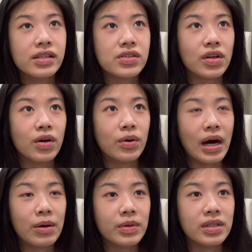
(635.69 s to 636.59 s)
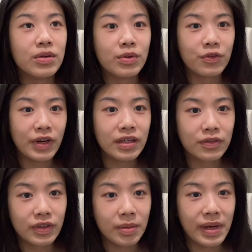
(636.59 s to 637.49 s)
So I would refrain
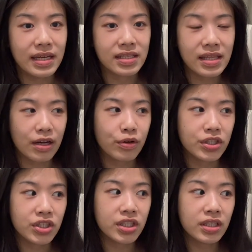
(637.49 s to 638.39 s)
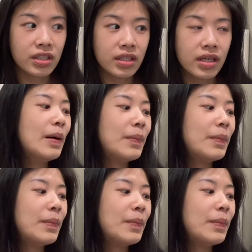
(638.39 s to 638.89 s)
from asking that question,